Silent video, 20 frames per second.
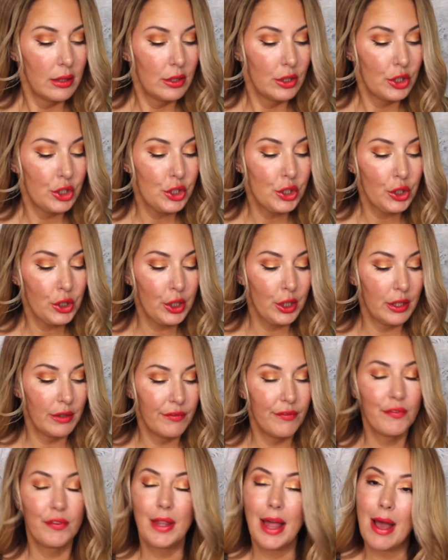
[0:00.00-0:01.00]

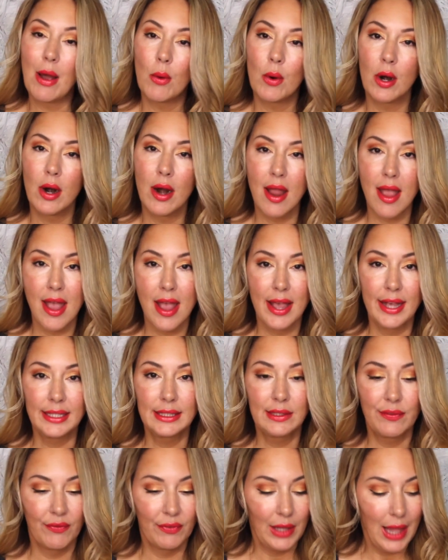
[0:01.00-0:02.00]
sugar, flour, eggs,
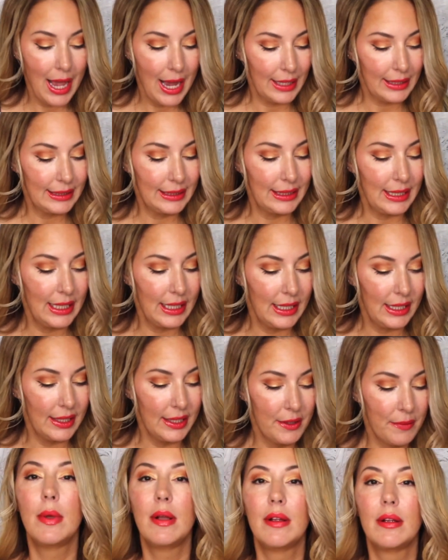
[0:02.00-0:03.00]

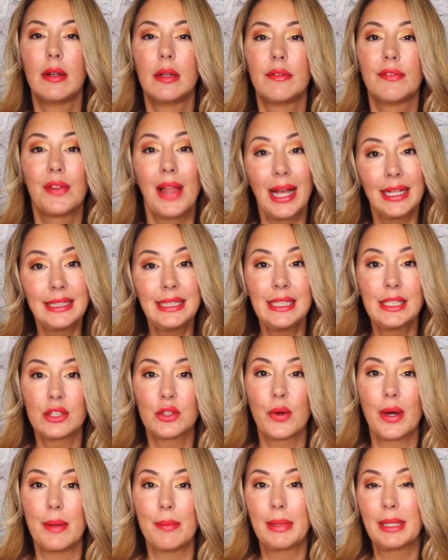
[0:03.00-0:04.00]
flaxseed. Flaxseed is
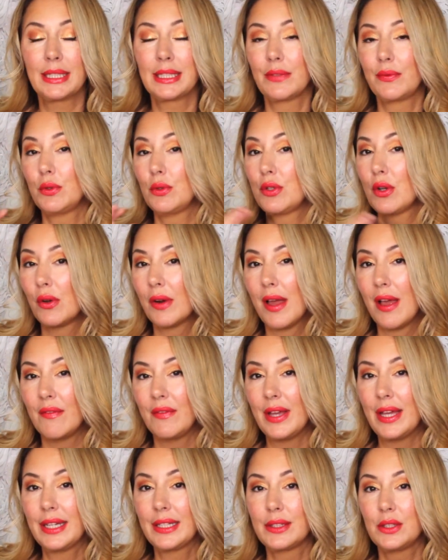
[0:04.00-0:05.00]
great because if you don't have
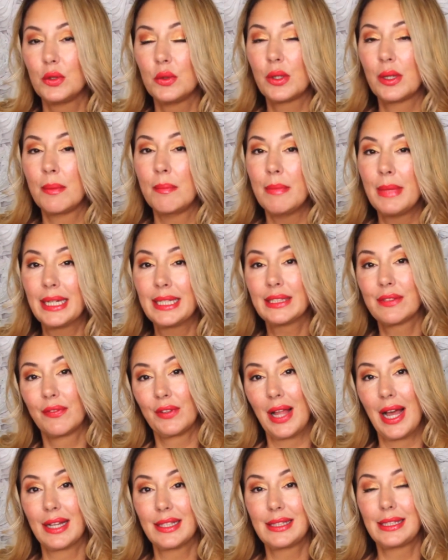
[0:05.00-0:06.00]
eggs, you can mix
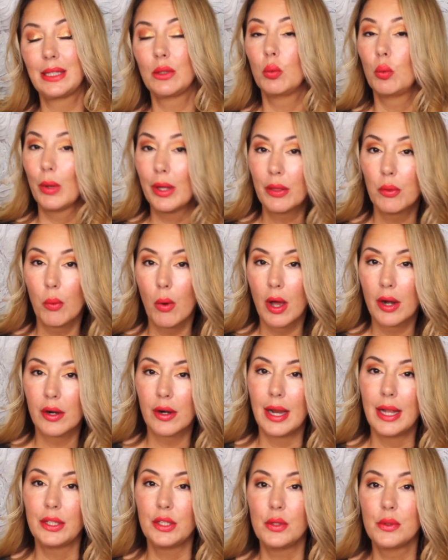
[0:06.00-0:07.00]
flaxseed with water
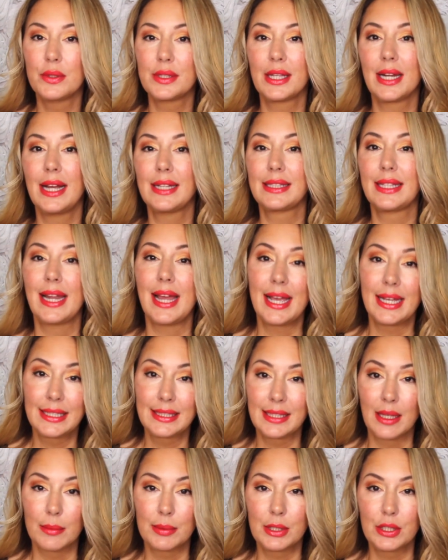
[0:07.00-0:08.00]
and use it as an egg
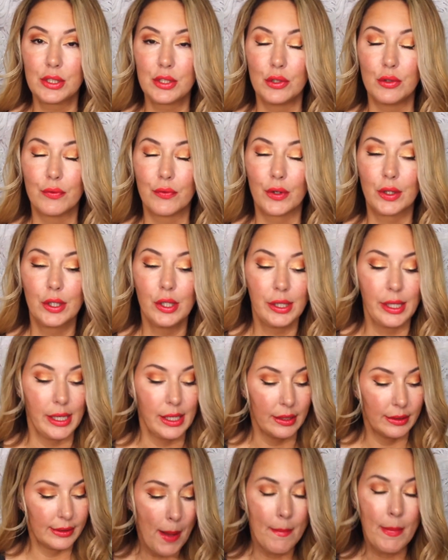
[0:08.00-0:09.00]
substitute for cooking.
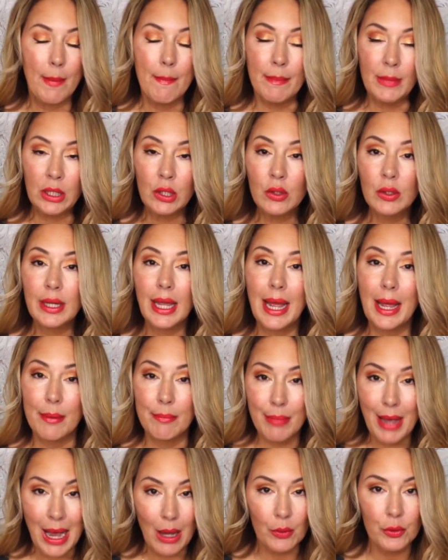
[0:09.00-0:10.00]
Milk and
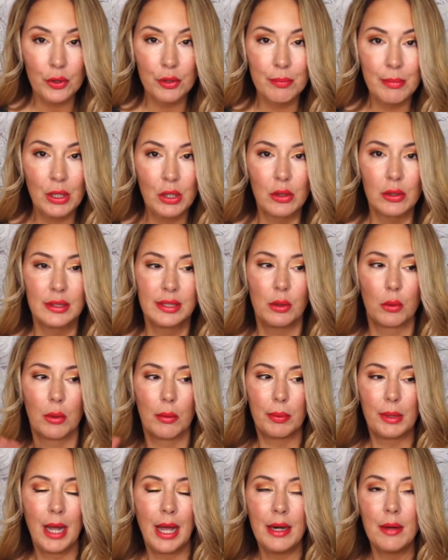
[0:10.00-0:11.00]
powdered milk. So we're
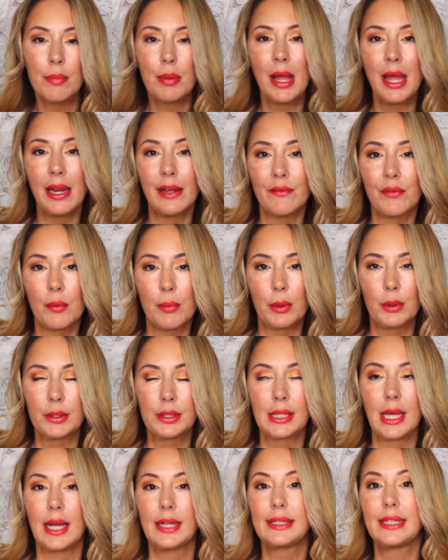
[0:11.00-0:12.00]
kind of planning for both
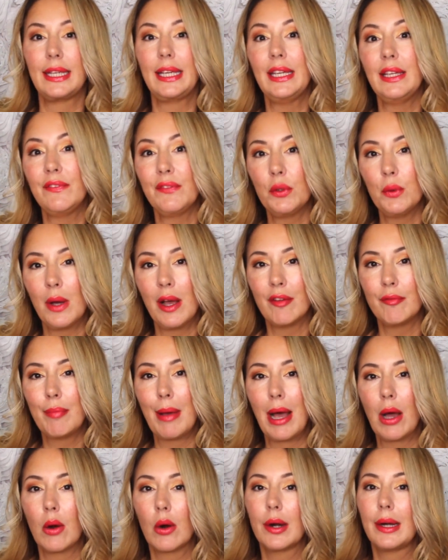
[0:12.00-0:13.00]
sides. If you have
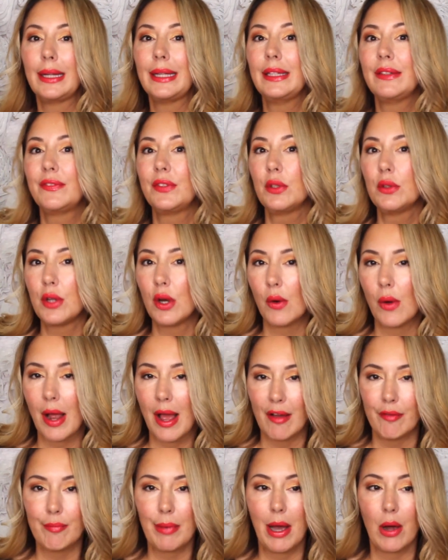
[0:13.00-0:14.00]
power, if you don't
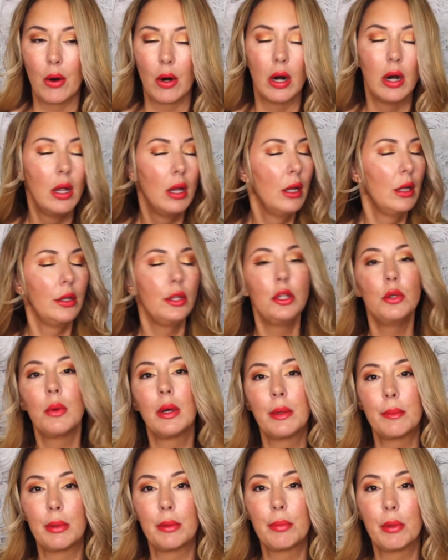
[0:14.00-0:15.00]
have power, you want
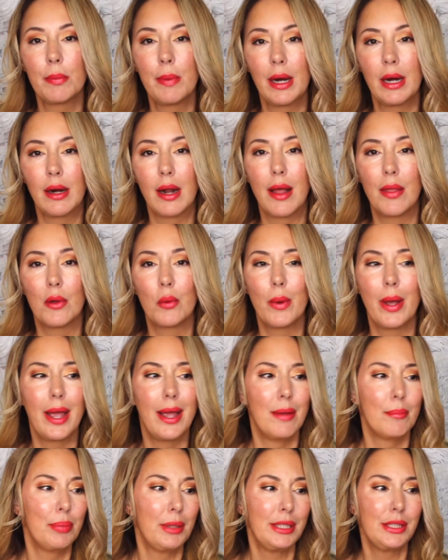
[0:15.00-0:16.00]
to be prepared either way.
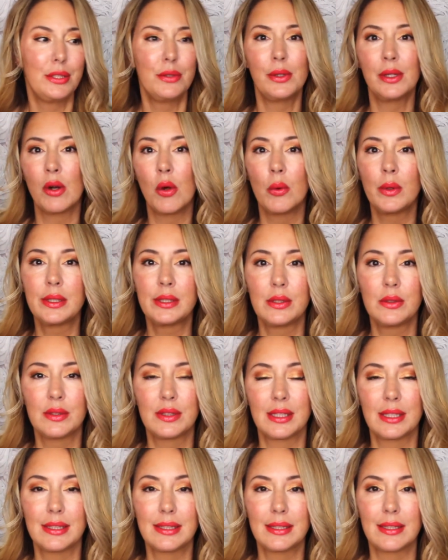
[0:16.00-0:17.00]
And plus, you can always use
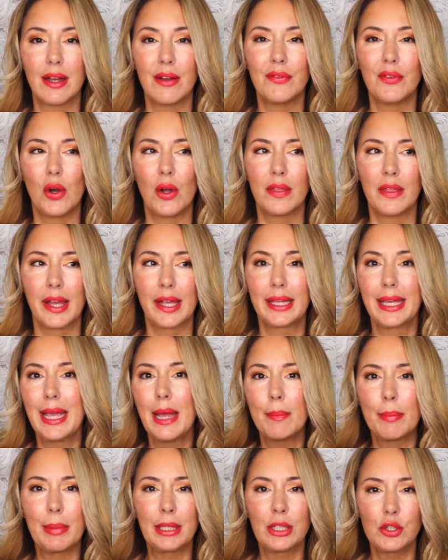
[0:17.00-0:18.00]
this stuff on like
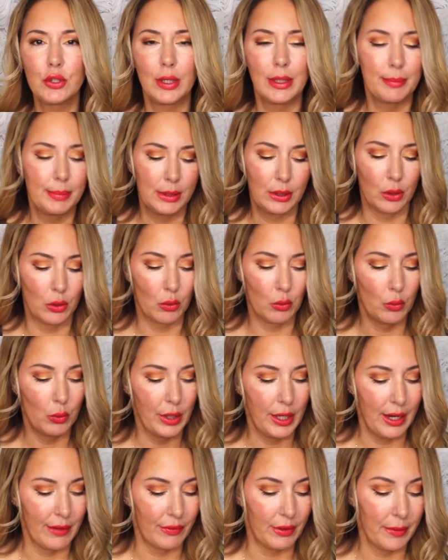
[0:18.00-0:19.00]
camping trips or
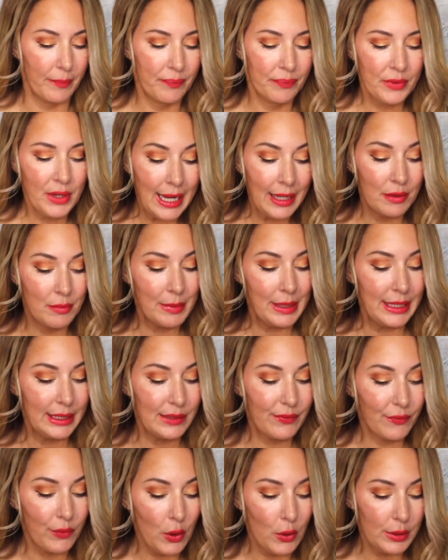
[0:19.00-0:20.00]
whatever. Canned
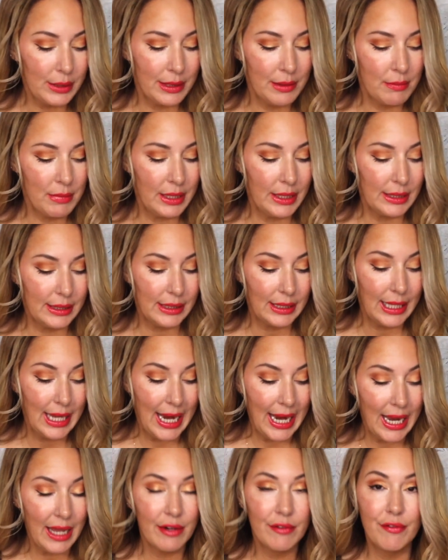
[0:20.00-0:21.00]
meats, frozen meats,
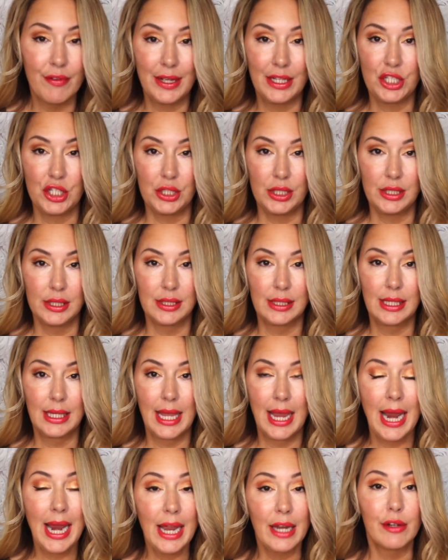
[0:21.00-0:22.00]
canned veggies,
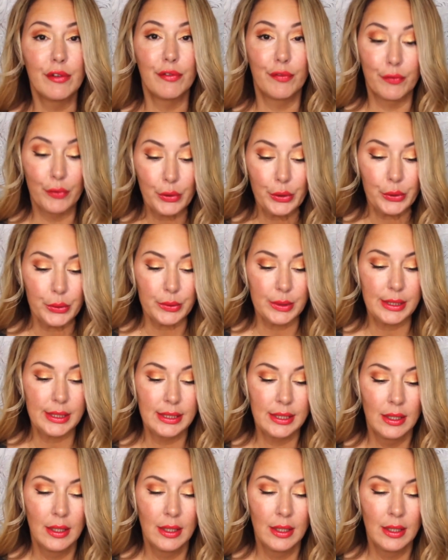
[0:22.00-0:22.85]
canned fruits,